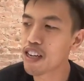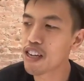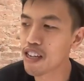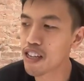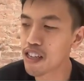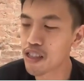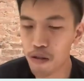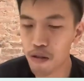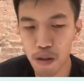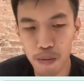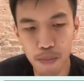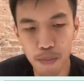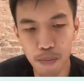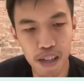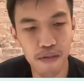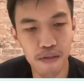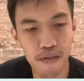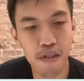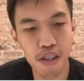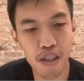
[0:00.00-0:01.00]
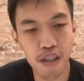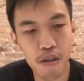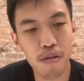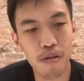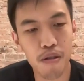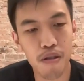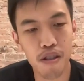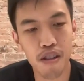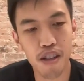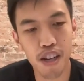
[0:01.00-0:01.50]
and there's always really
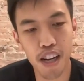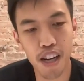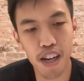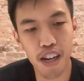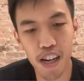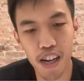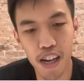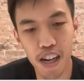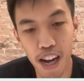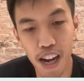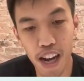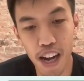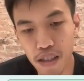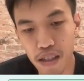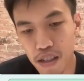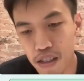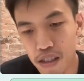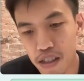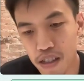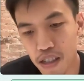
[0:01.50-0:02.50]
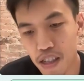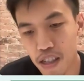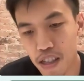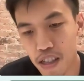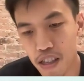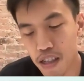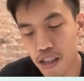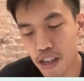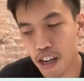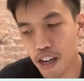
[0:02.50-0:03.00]
cool hackers
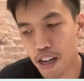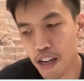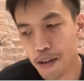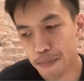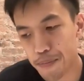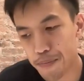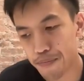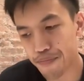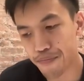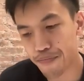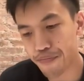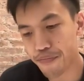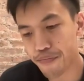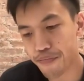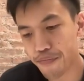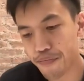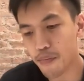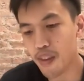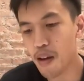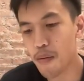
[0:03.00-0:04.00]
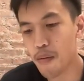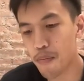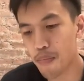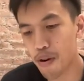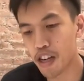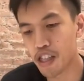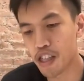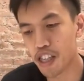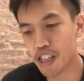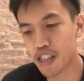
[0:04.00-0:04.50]
and
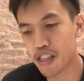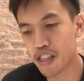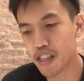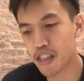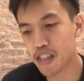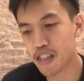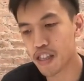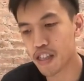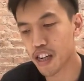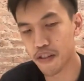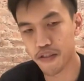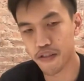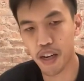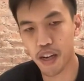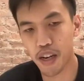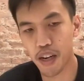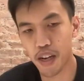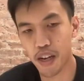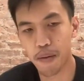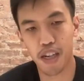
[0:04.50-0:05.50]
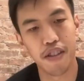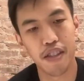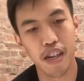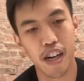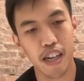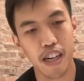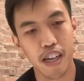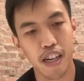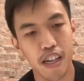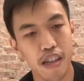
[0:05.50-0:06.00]
projects kind of coming out
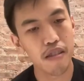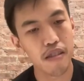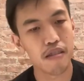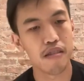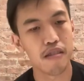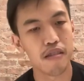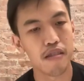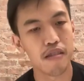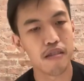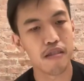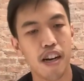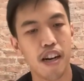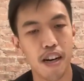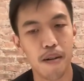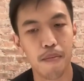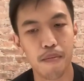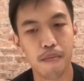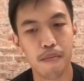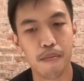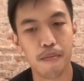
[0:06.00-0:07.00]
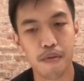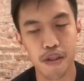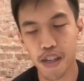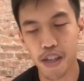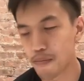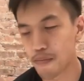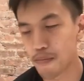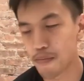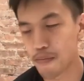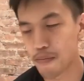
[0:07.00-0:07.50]
of these hackathons.
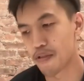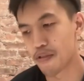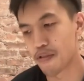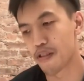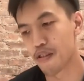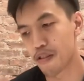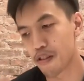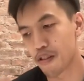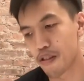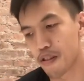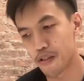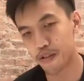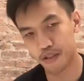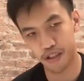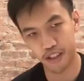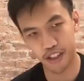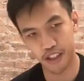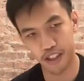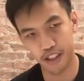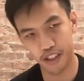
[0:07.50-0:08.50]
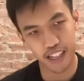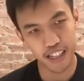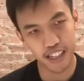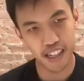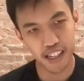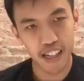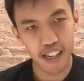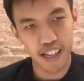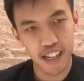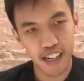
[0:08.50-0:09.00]
So looking forward to
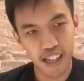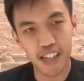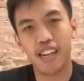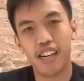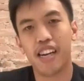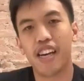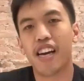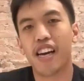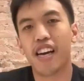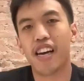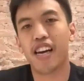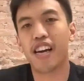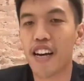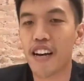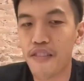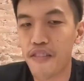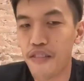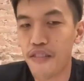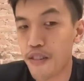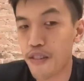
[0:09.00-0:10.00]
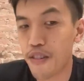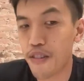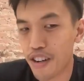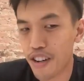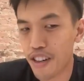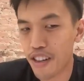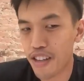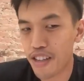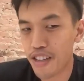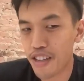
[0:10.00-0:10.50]
that.
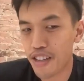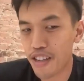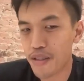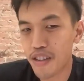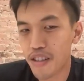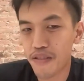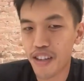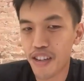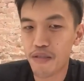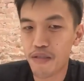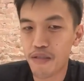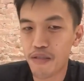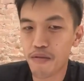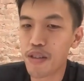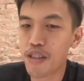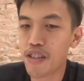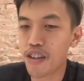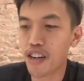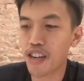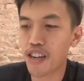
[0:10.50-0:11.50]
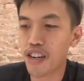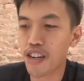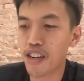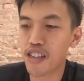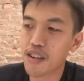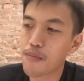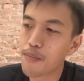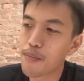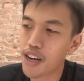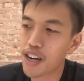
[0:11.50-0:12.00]
For this one, right, we'll be
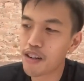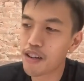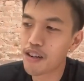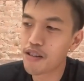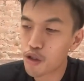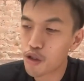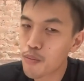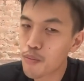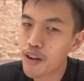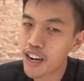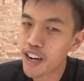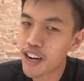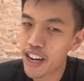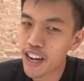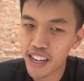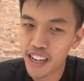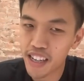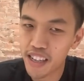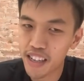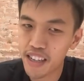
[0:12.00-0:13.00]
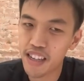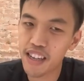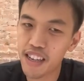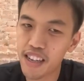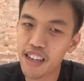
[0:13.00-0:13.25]
talking about Superhack,